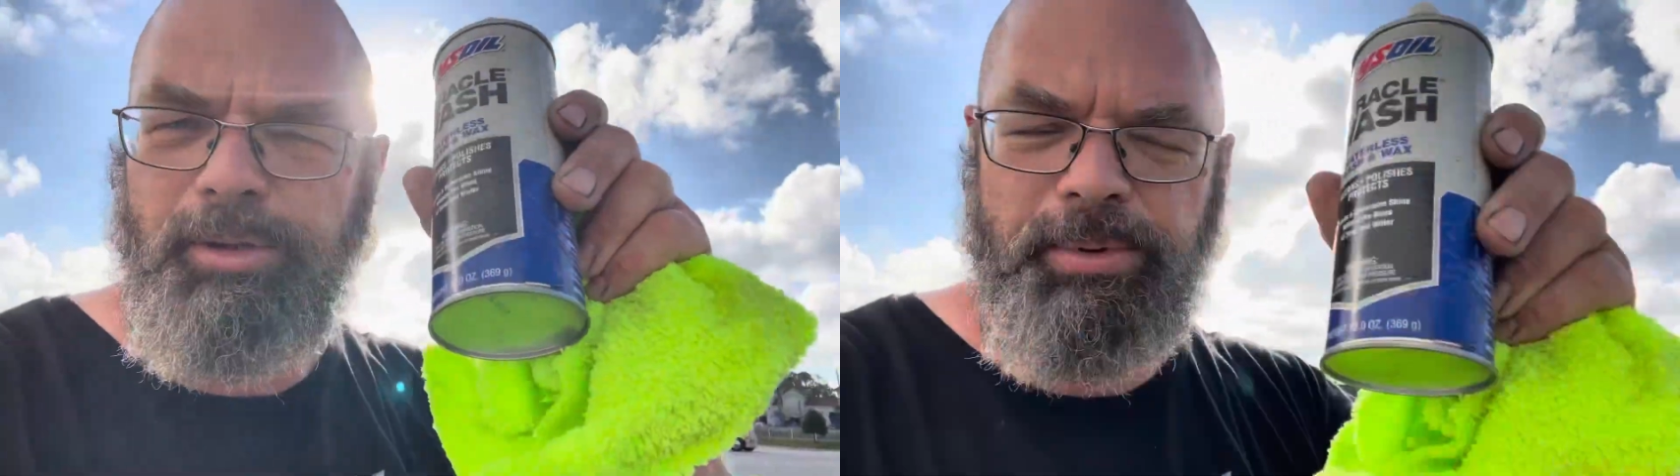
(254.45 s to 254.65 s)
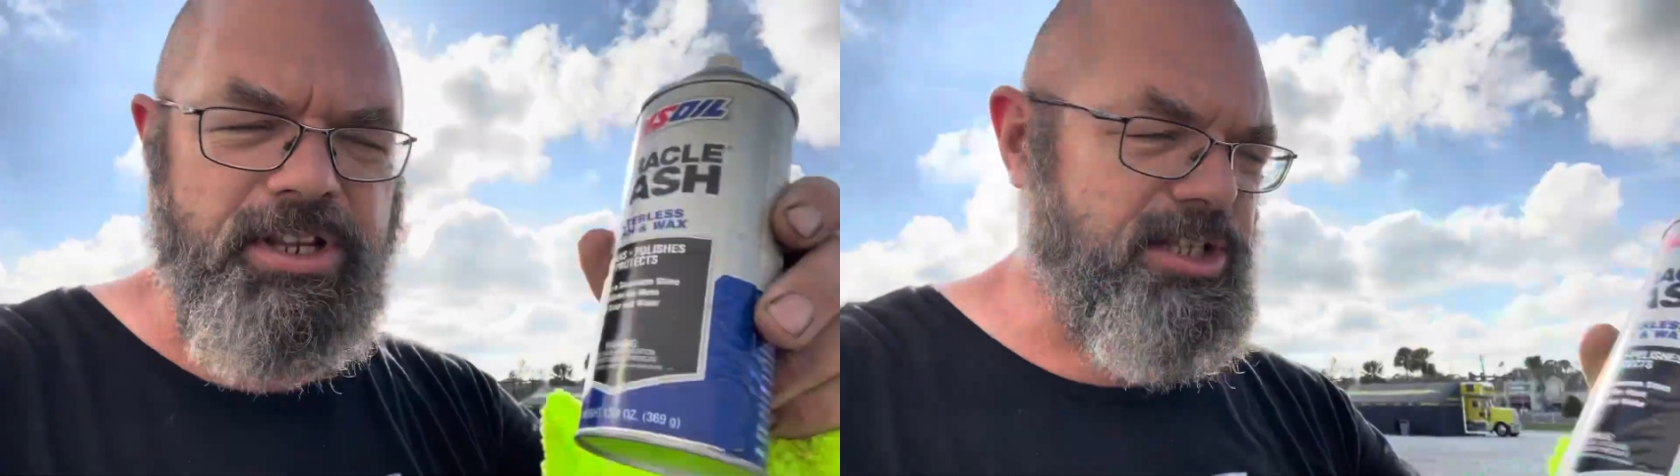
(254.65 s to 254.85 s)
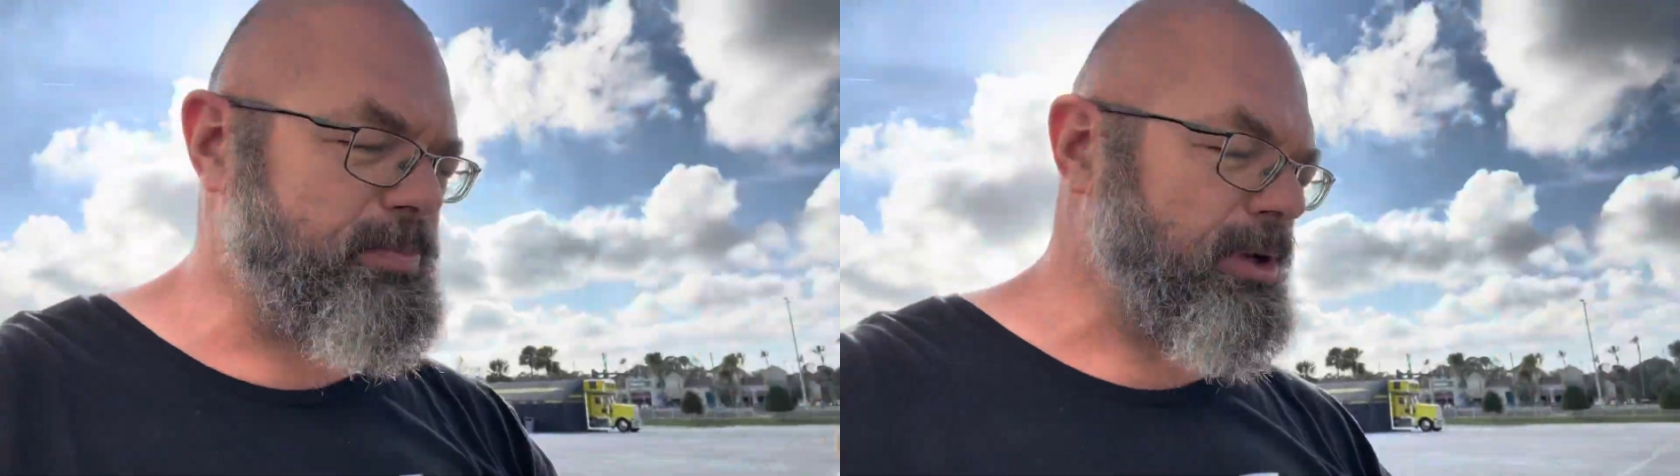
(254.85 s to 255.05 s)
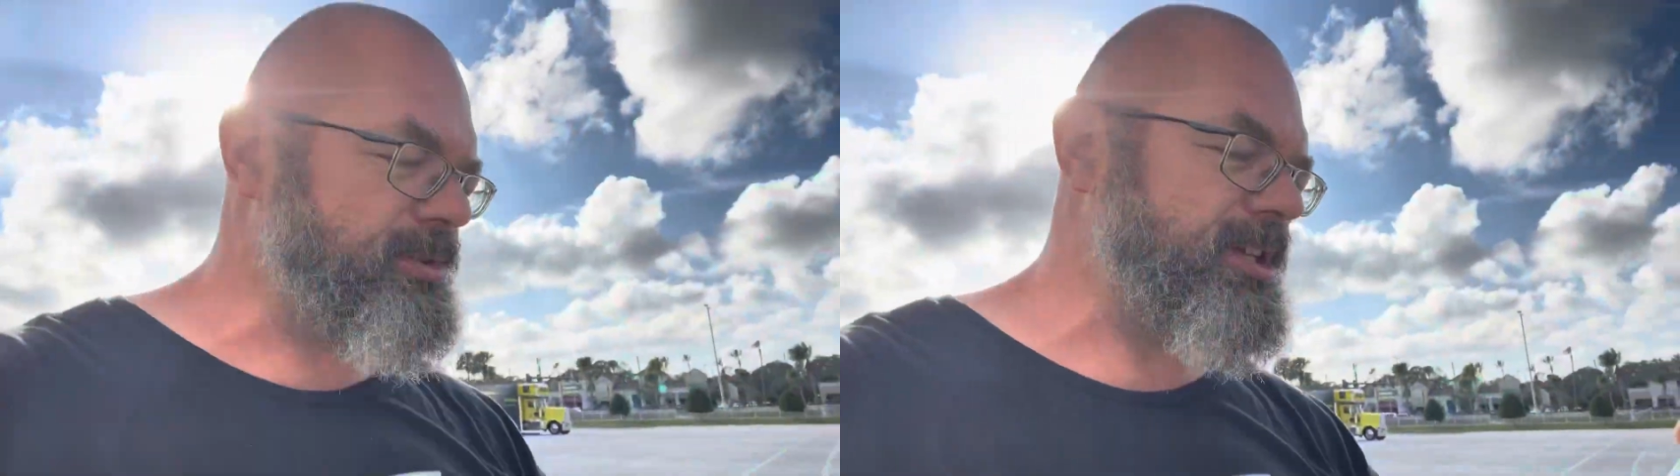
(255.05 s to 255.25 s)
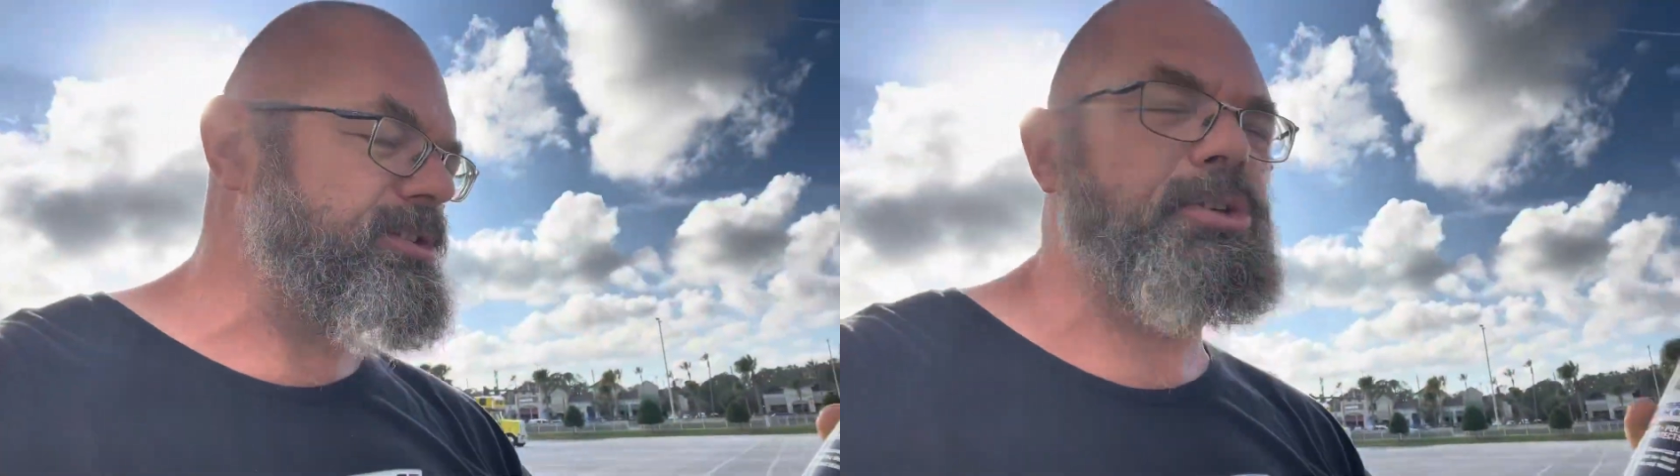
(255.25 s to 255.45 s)
lubricants
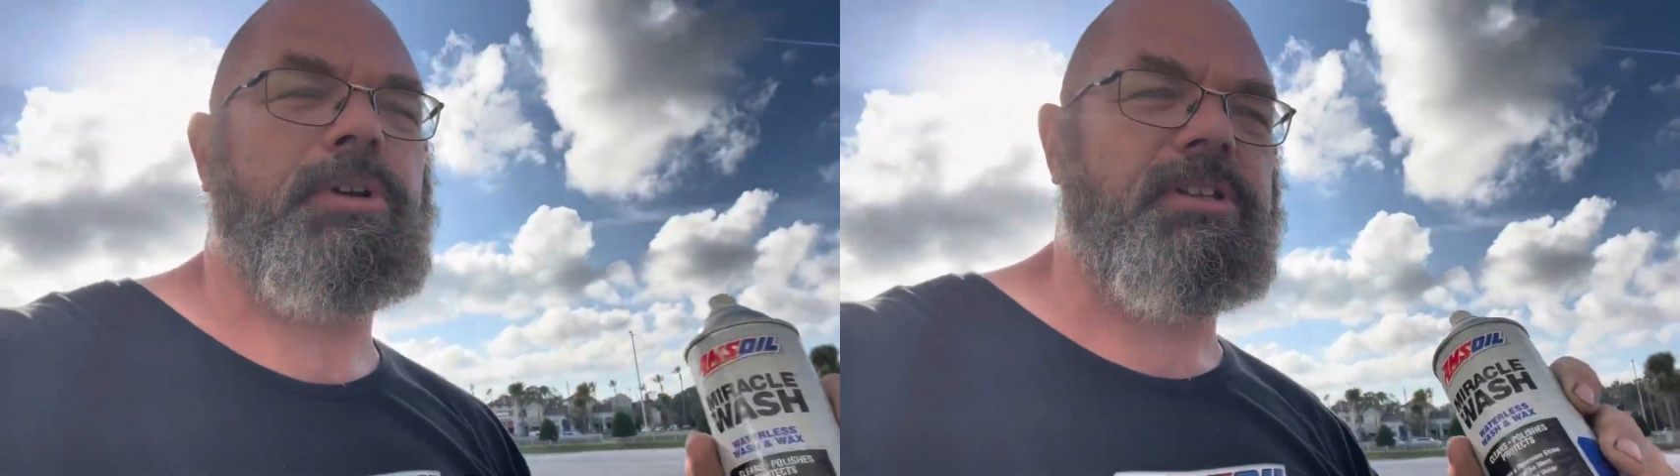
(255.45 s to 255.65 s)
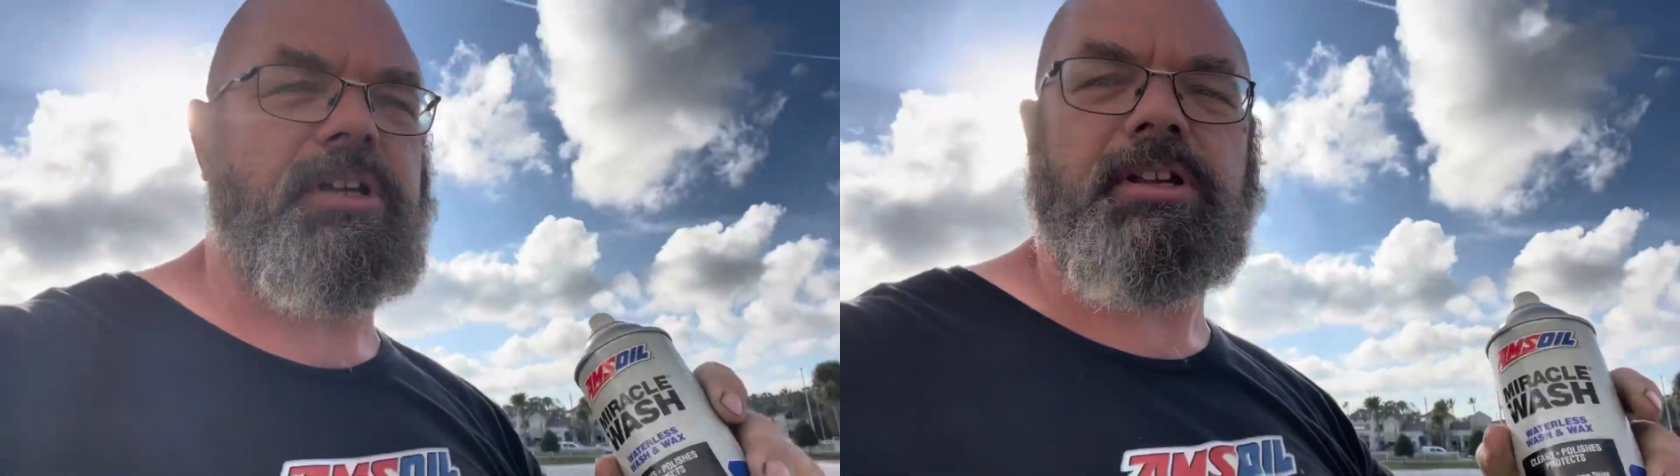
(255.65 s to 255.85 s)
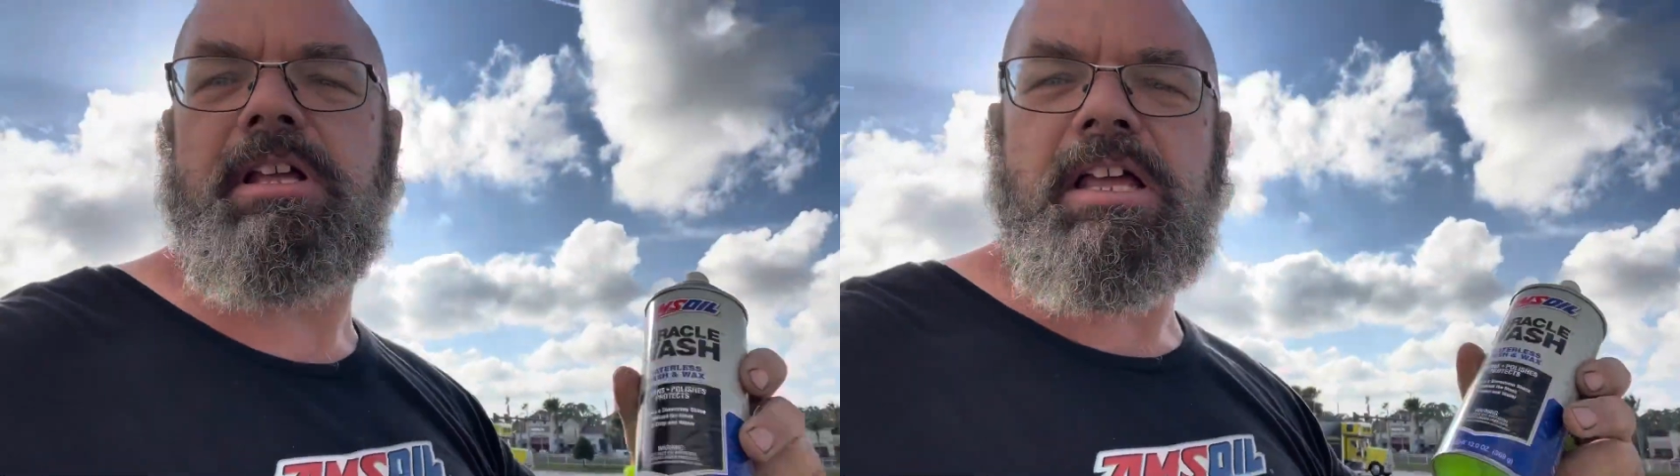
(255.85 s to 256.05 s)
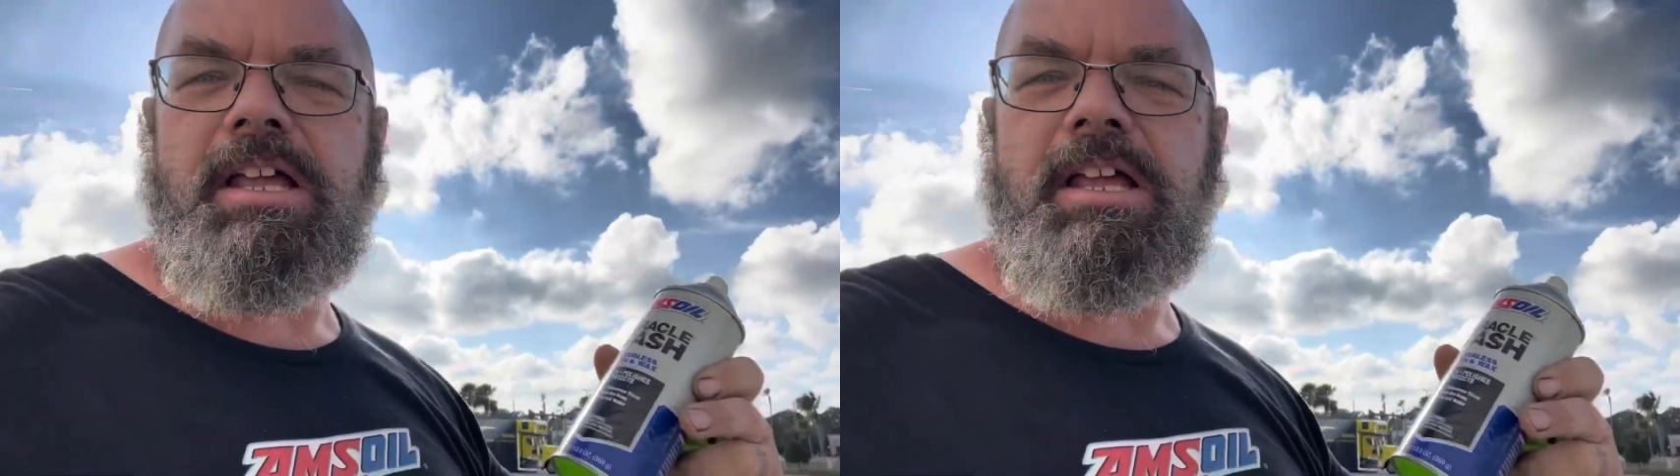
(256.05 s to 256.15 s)
built into it to